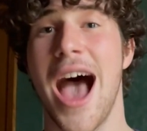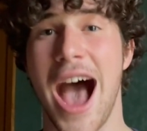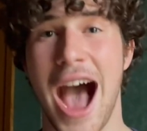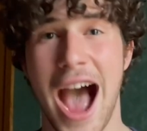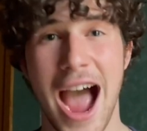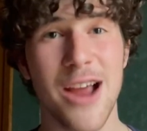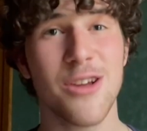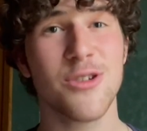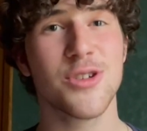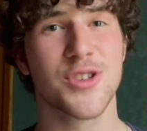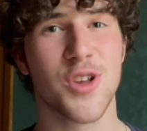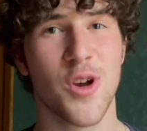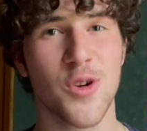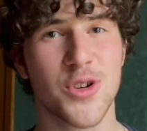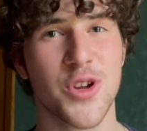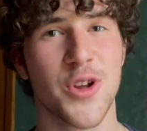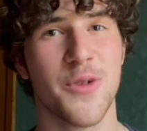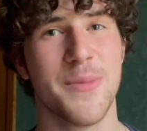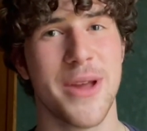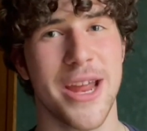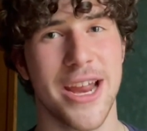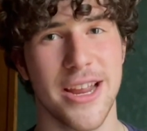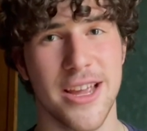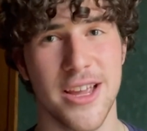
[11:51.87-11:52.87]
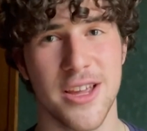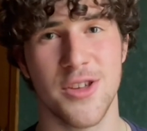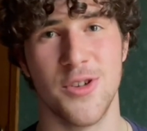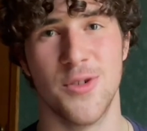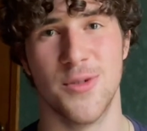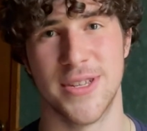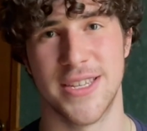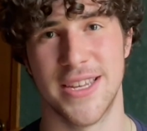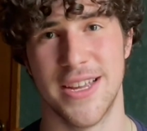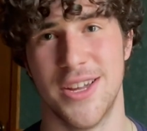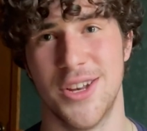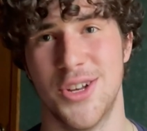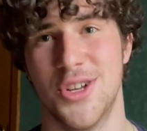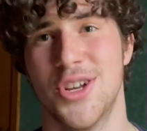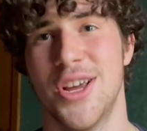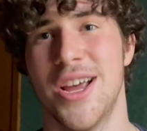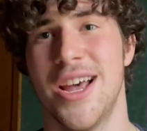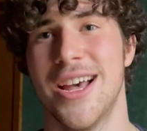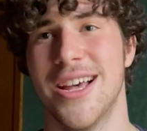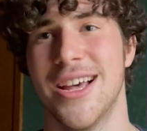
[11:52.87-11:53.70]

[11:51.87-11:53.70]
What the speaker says: Higher social media usage